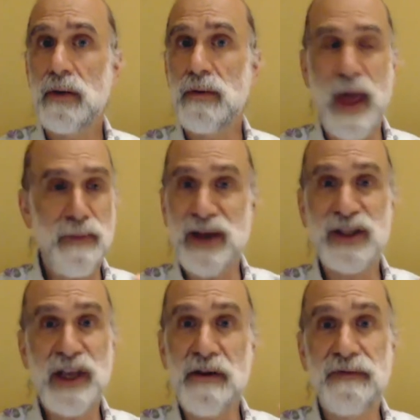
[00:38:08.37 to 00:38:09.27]
that
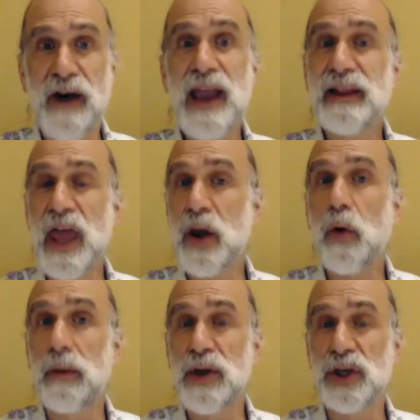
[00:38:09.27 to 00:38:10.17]
basically had violated
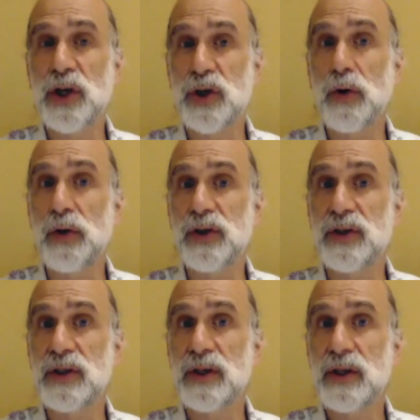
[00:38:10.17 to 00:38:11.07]
all emission control
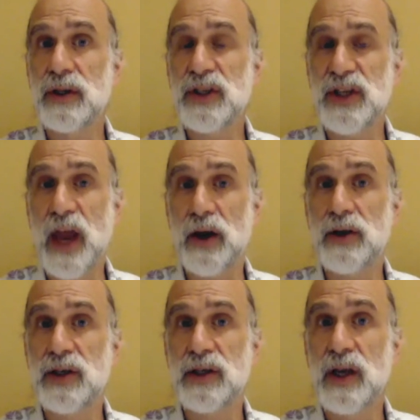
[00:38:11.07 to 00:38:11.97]

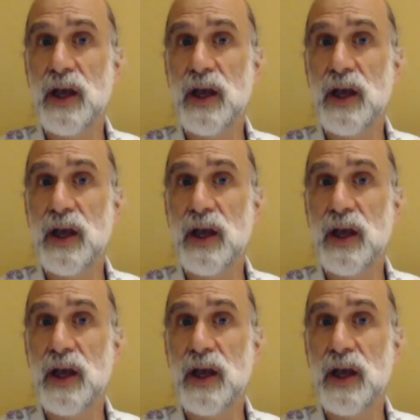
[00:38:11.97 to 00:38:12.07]
standards.